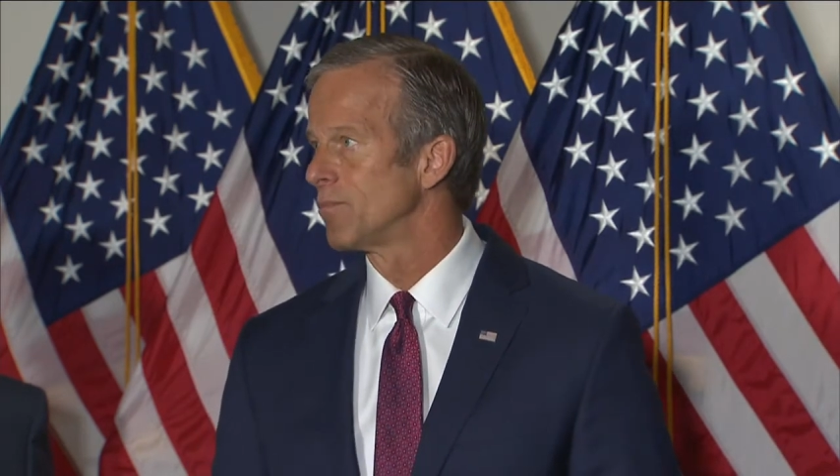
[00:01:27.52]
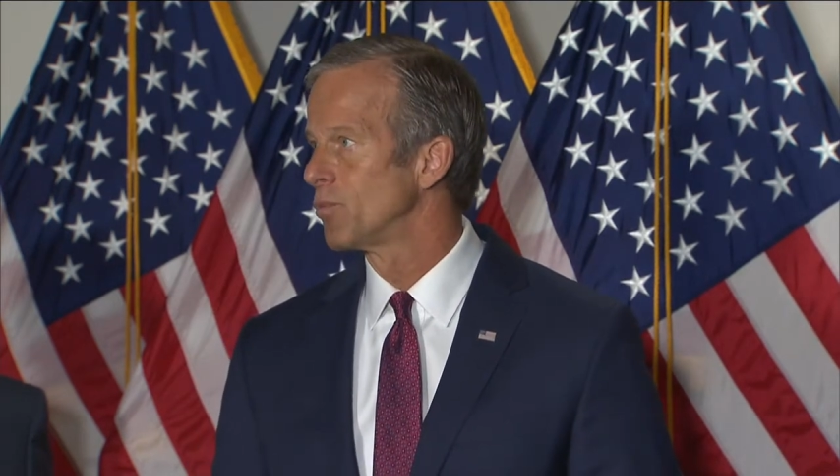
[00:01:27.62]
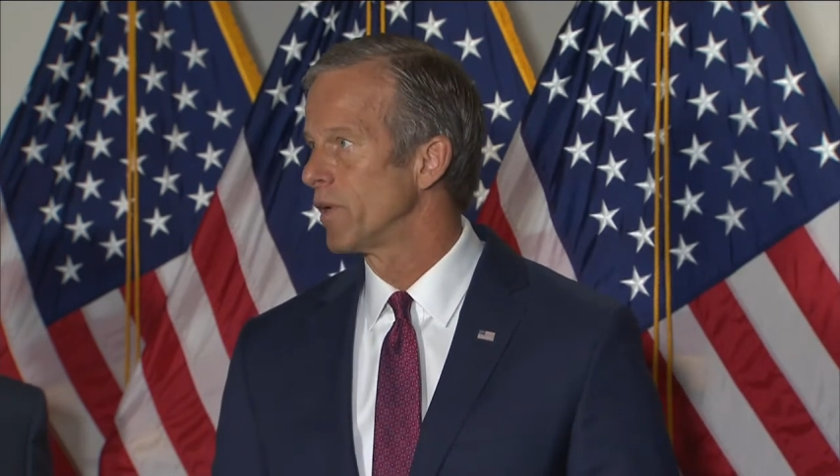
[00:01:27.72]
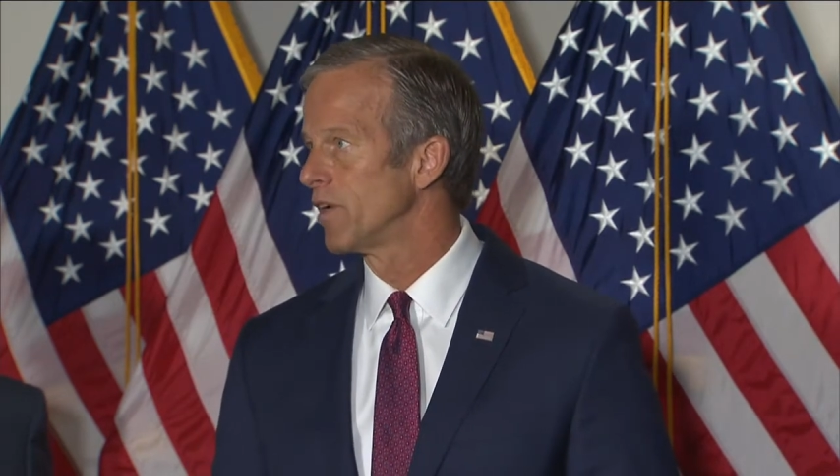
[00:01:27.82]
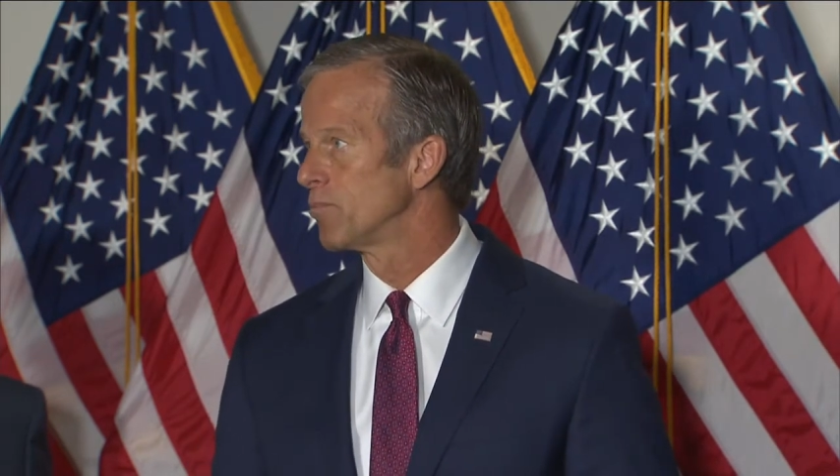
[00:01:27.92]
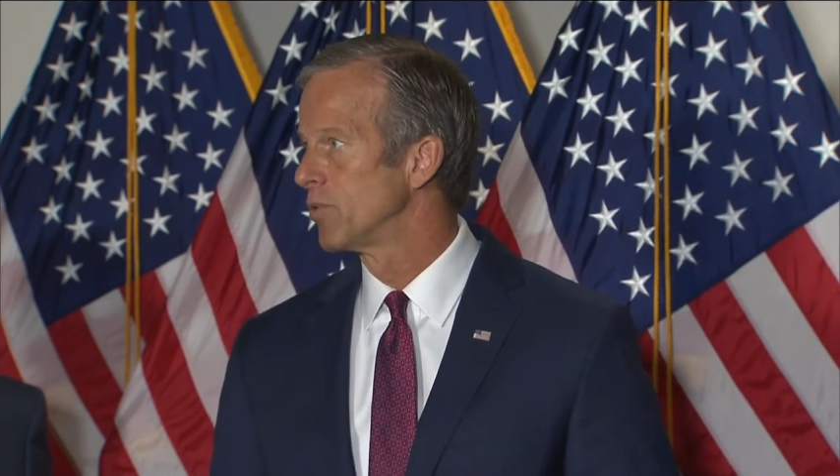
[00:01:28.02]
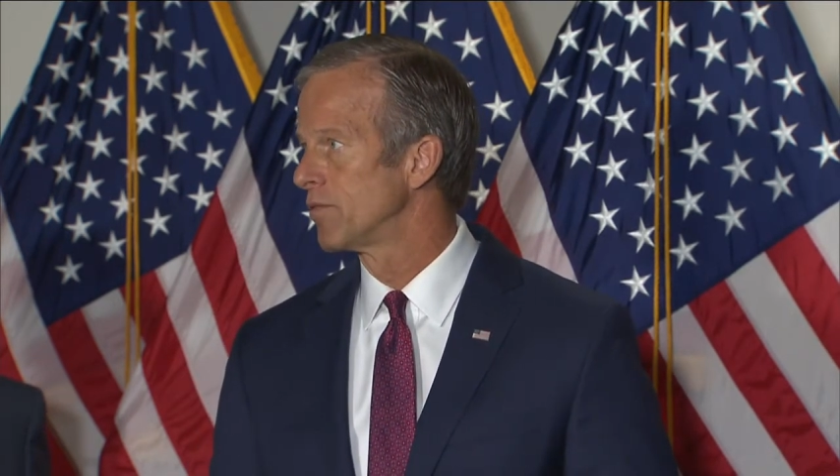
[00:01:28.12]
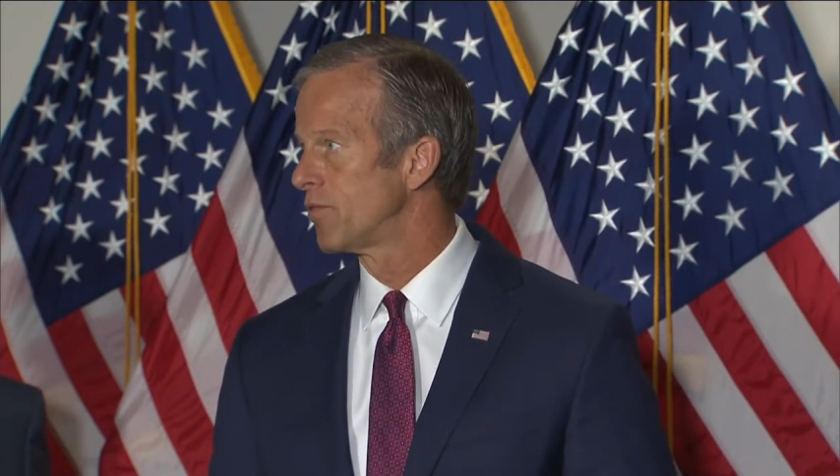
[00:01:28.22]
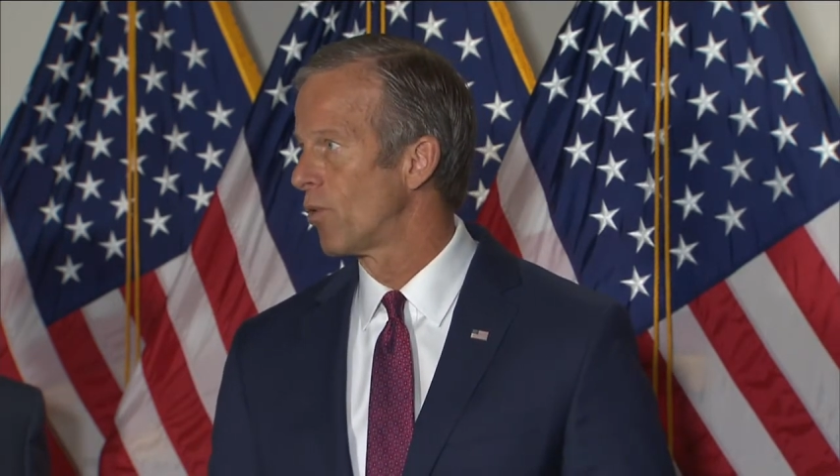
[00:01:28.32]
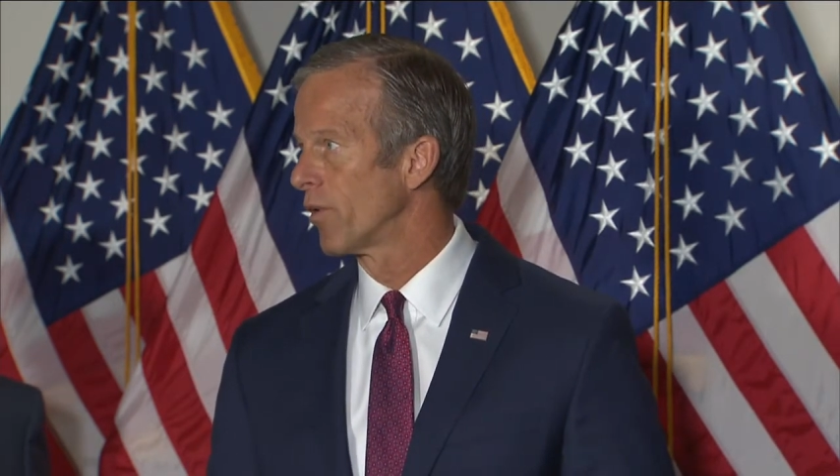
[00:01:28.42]
we have
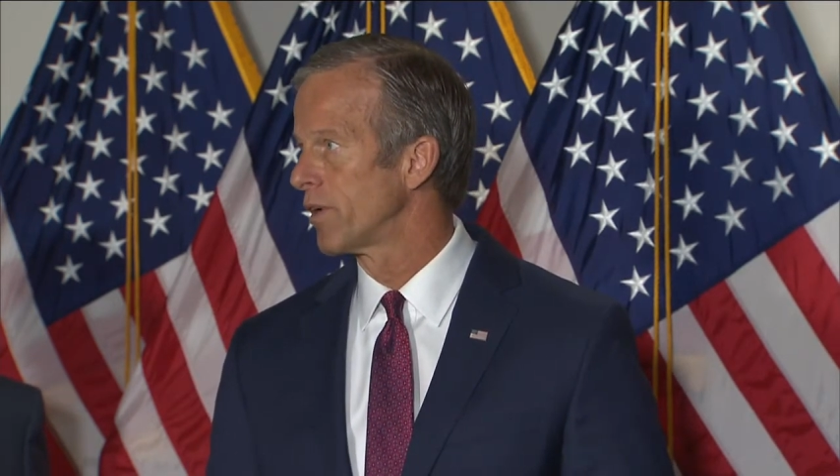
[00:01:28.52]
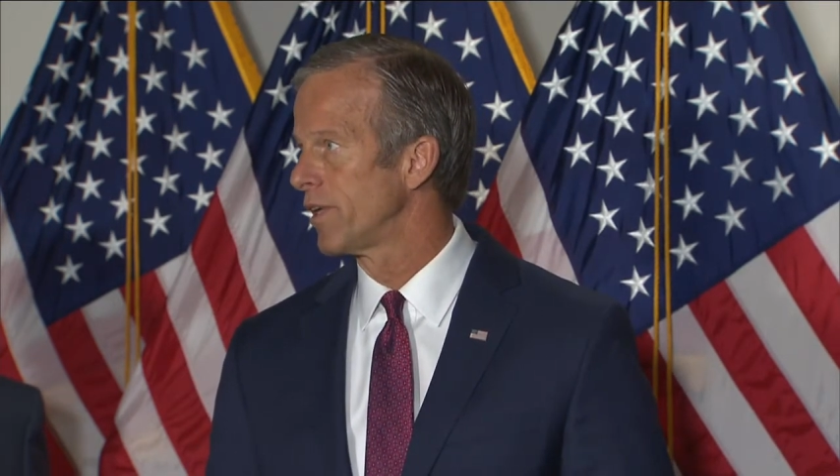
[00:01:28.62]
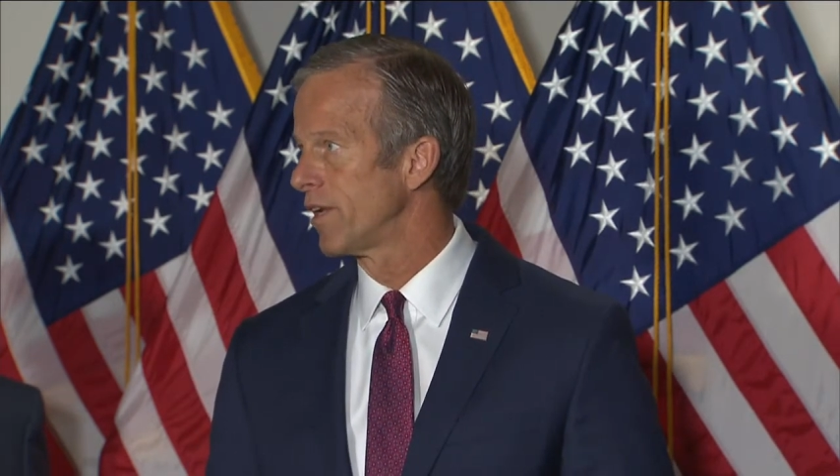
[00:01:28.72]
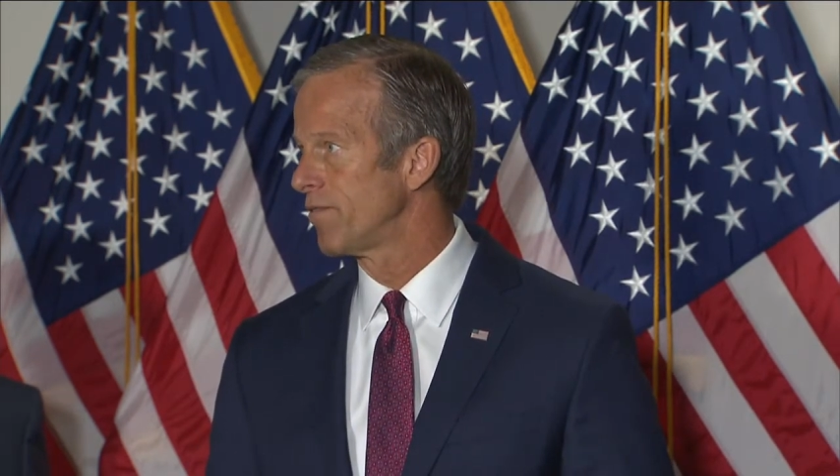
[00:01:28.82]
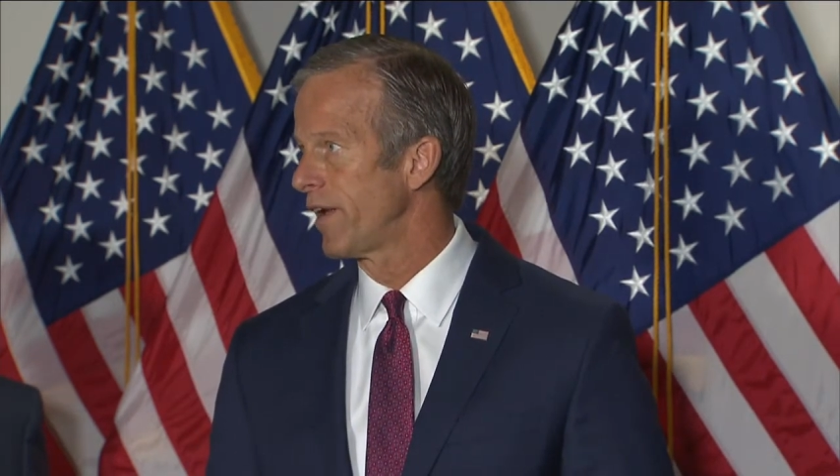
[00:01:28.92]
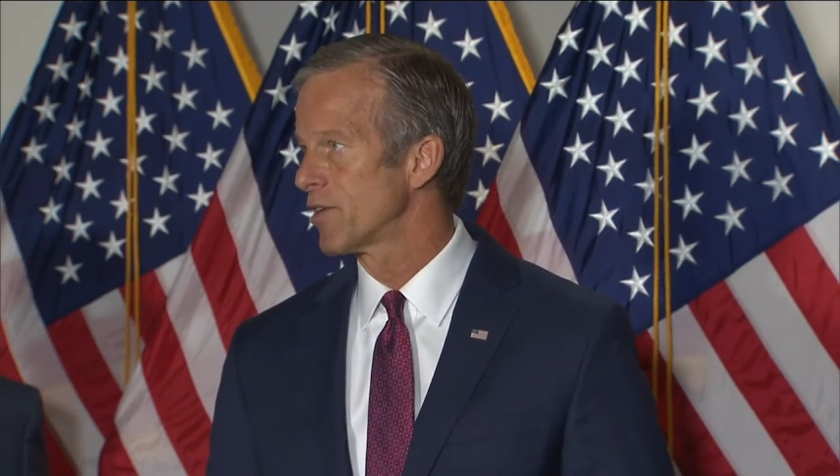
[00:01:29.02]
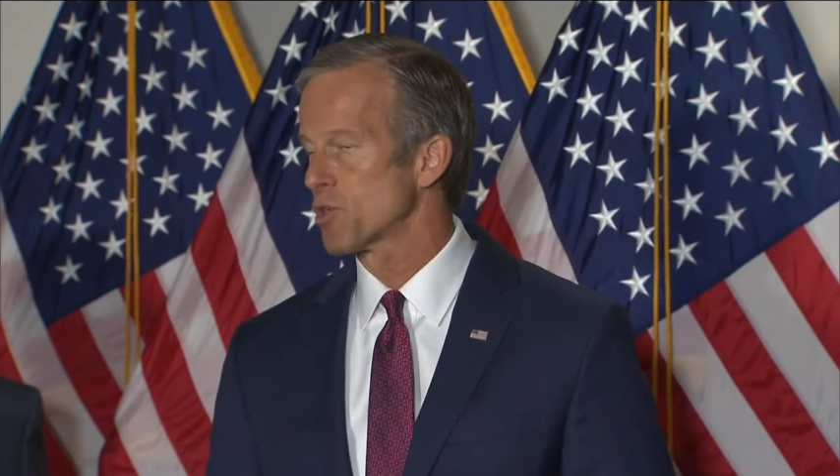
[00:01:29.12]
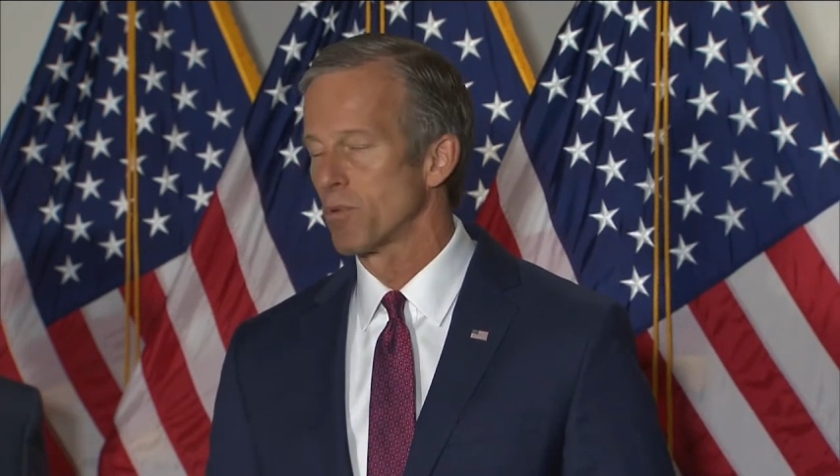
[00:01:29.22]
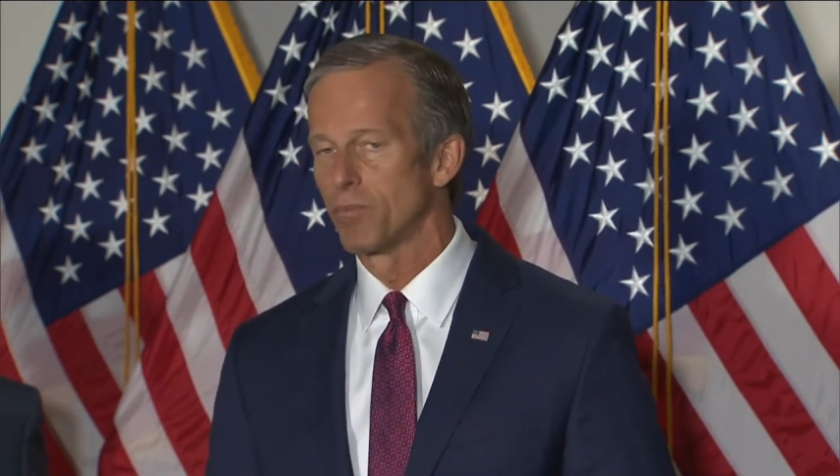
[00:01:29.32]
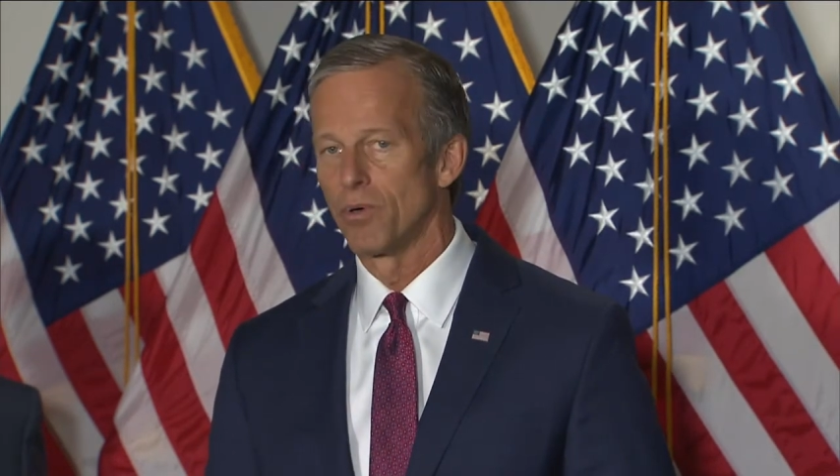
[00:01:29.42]
put forward in
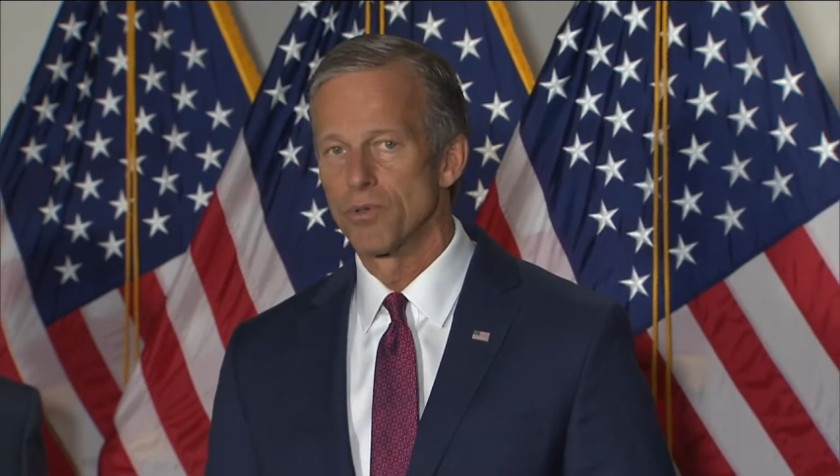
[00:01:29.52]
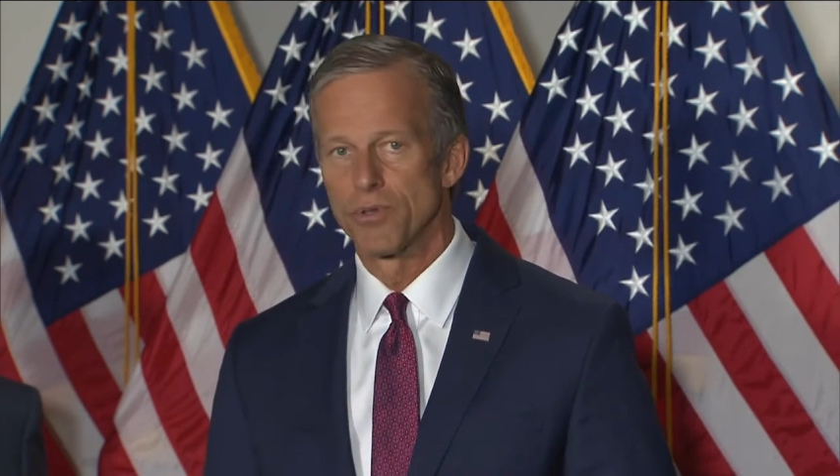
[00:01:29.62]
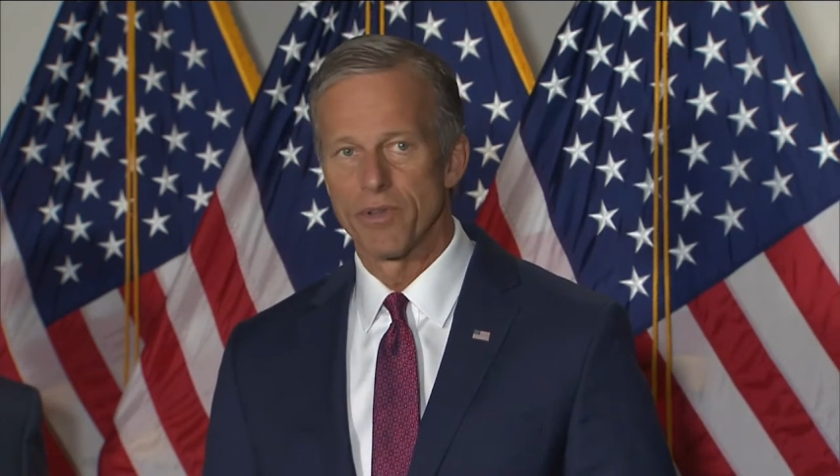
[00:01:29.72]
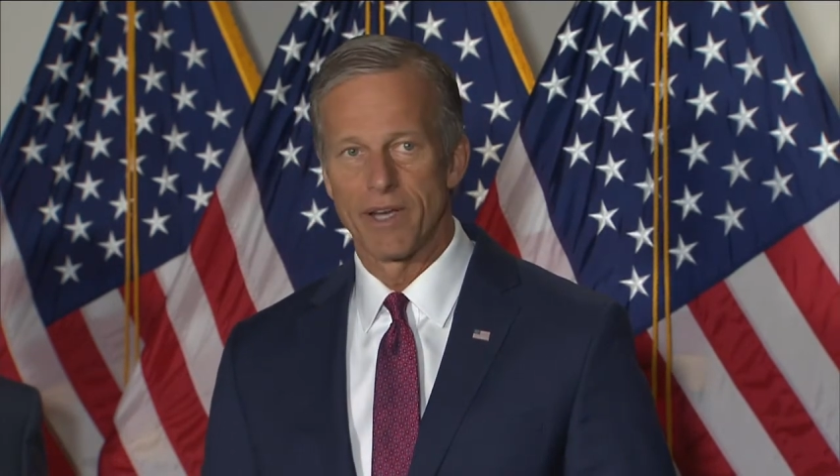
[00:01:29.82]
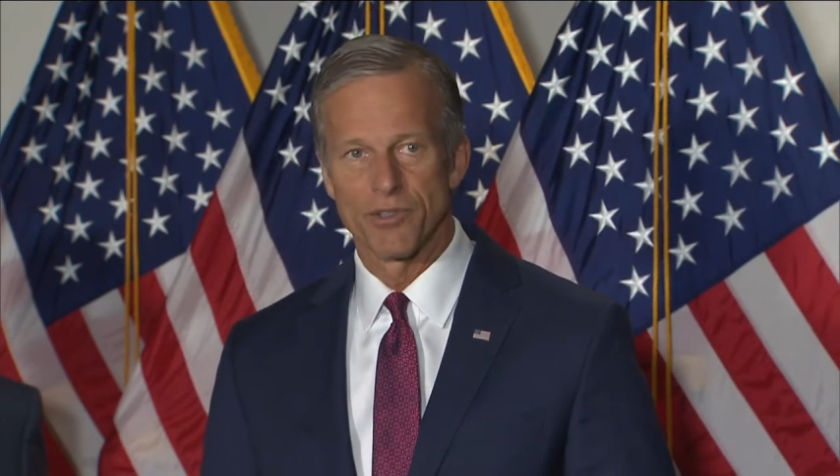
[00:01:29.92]
advance a proposal that,